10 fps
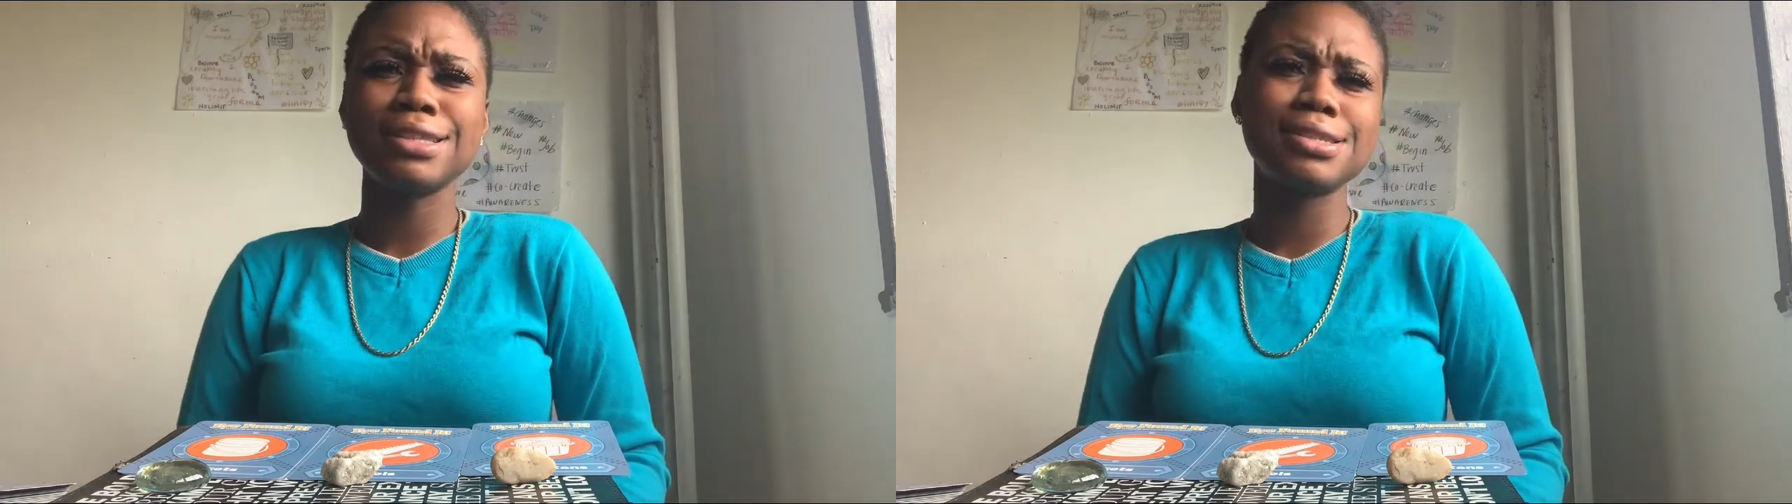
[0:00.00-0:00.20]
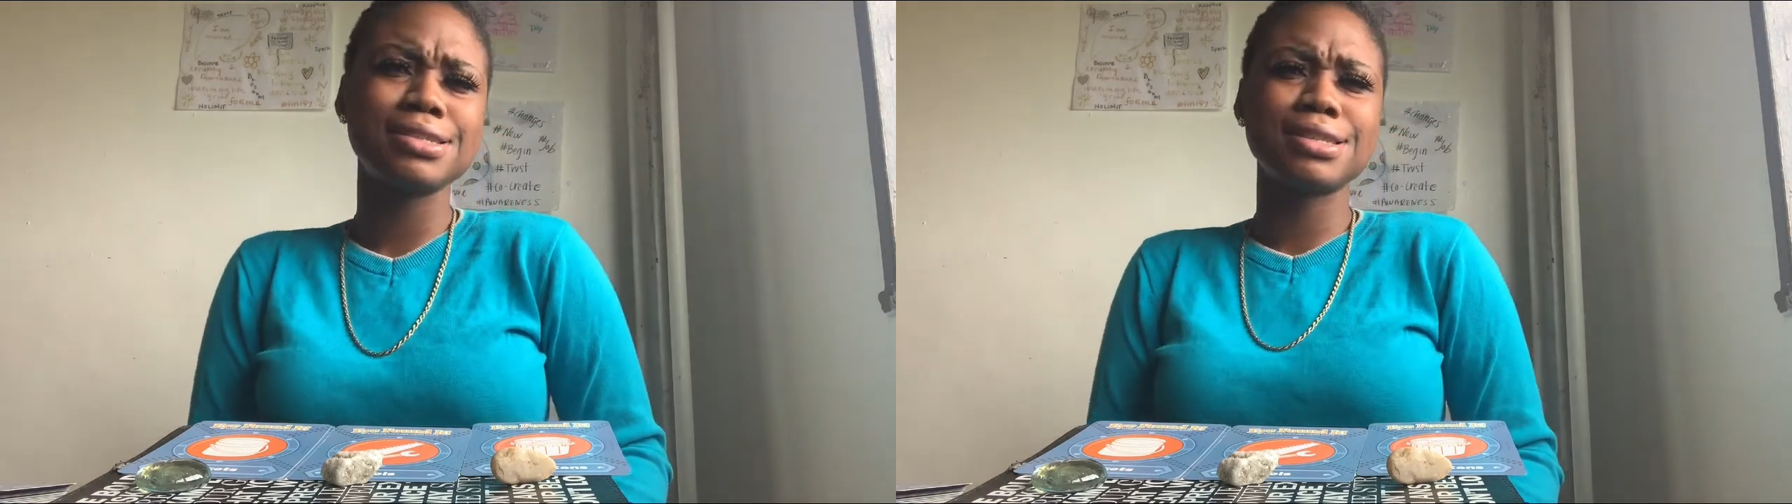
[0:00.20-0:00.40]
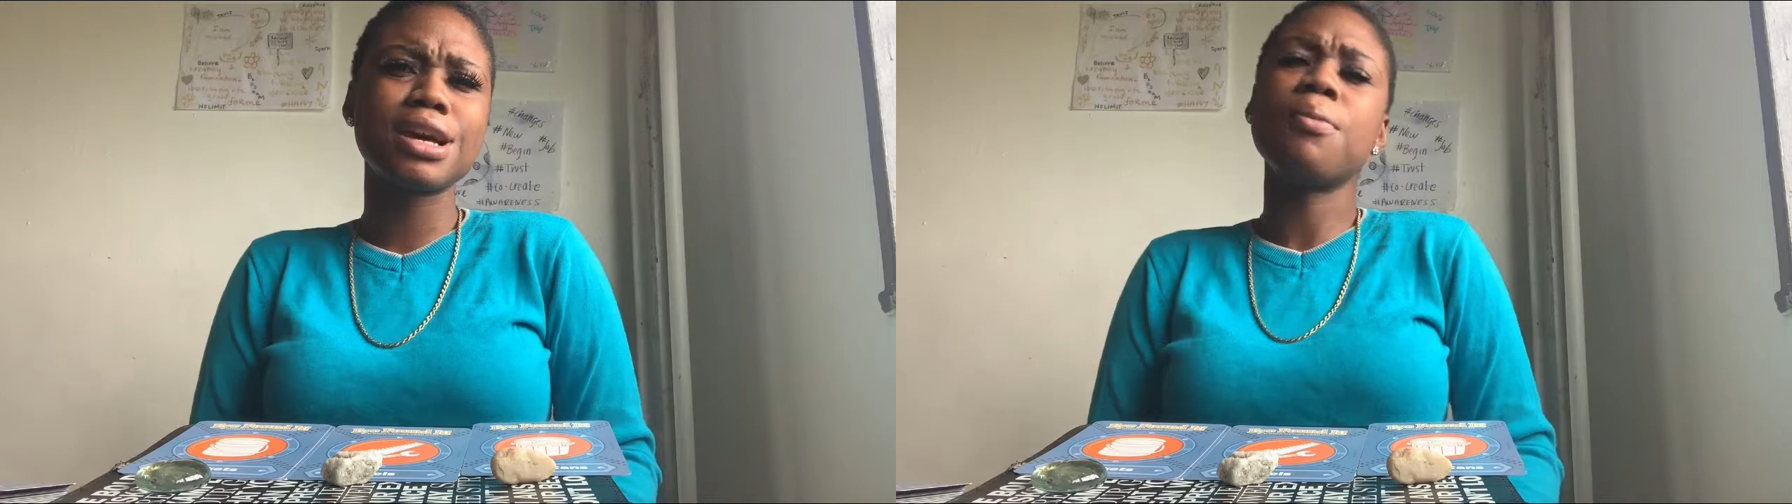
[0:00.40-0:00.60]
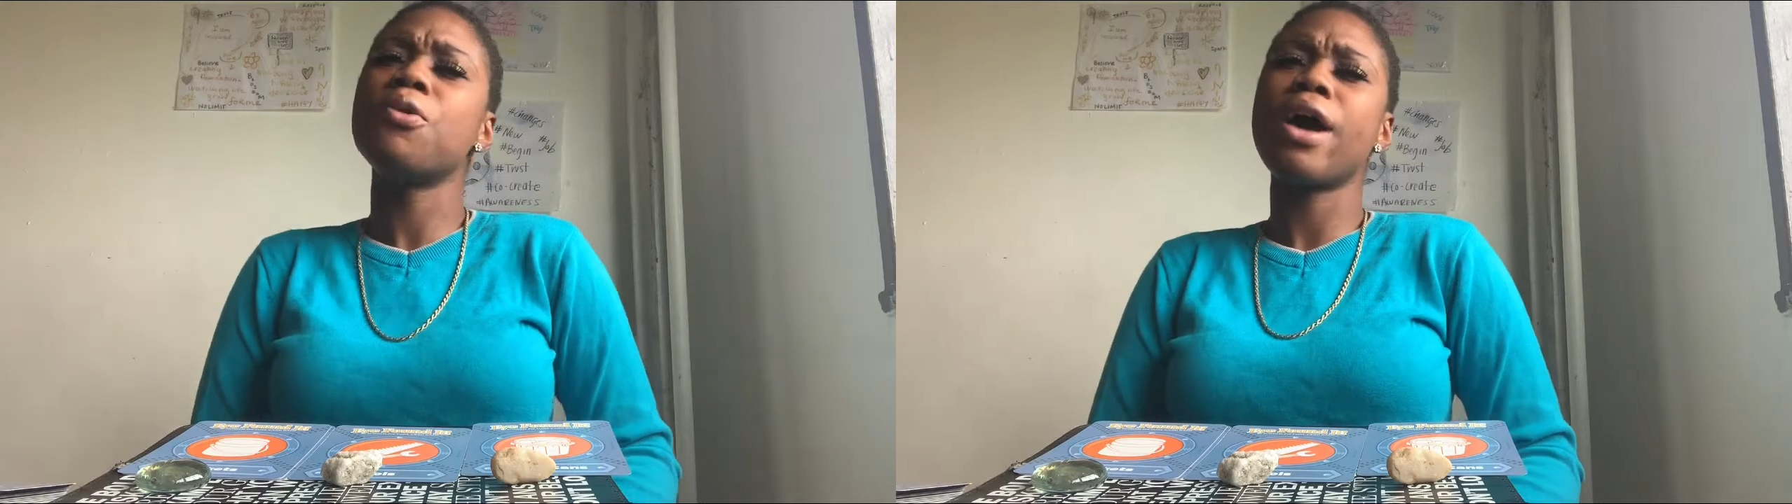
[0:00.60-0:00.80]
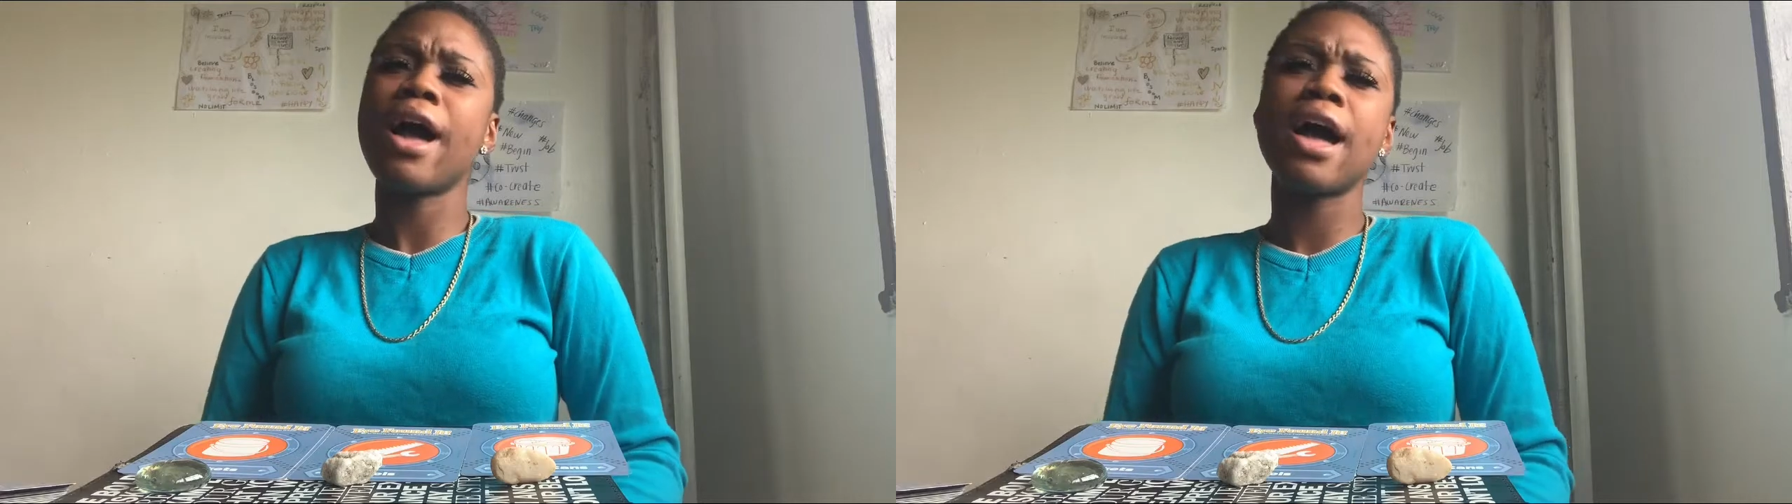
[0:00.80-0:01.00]
this
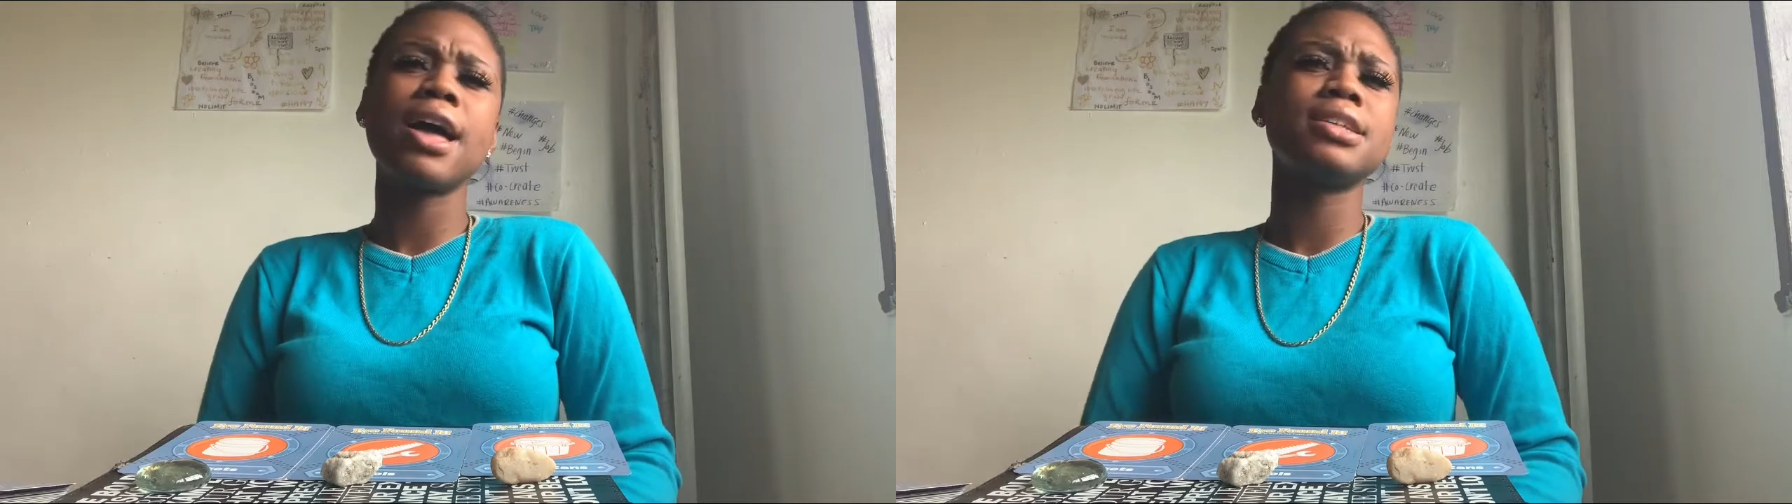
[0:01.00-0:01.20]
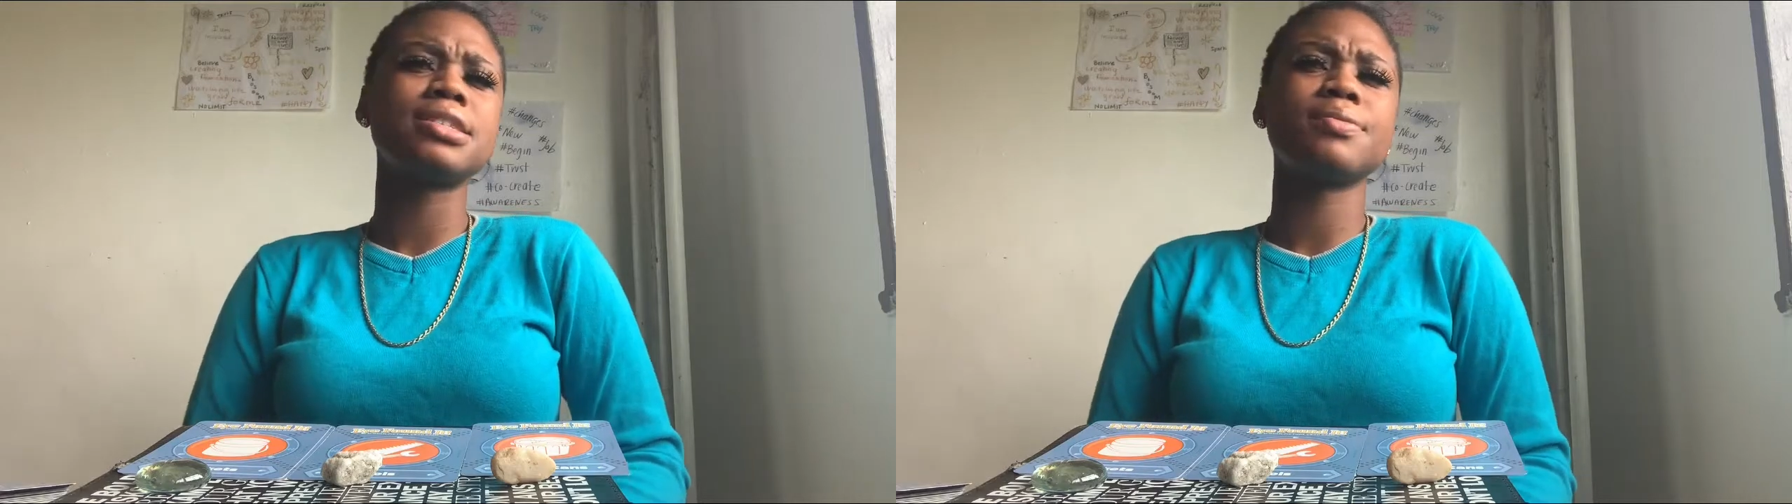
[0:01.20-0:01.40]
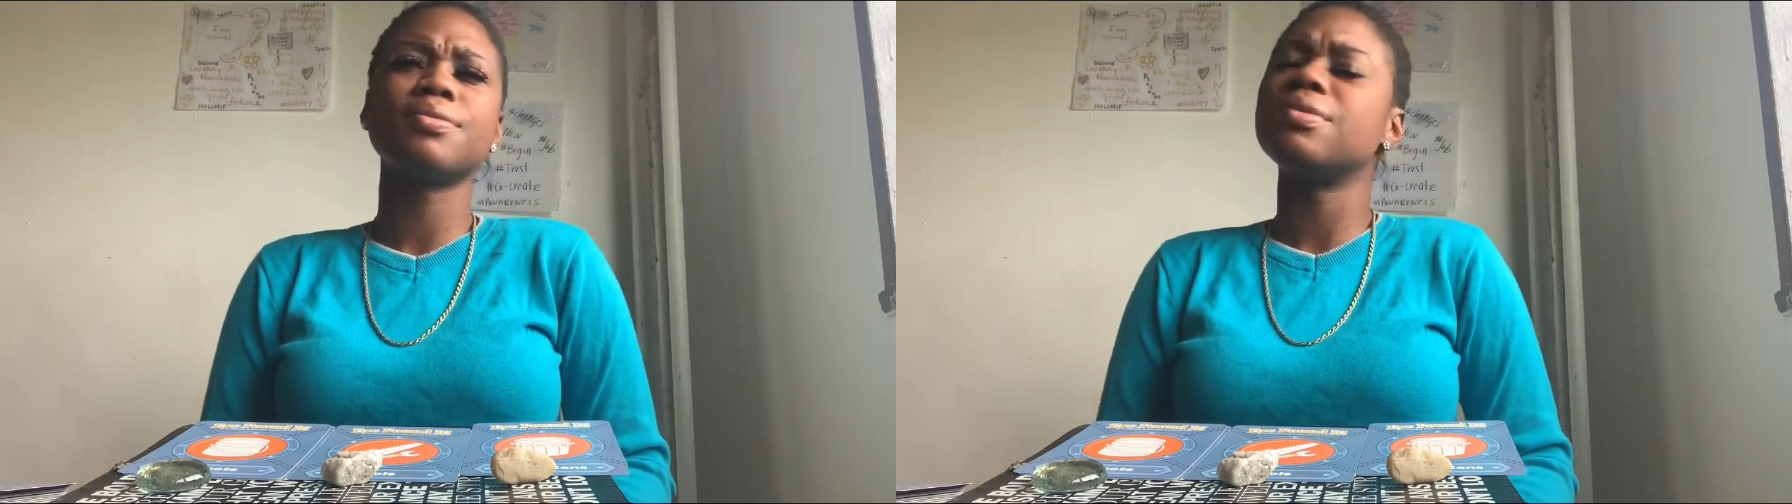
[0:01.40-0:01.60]
couple has.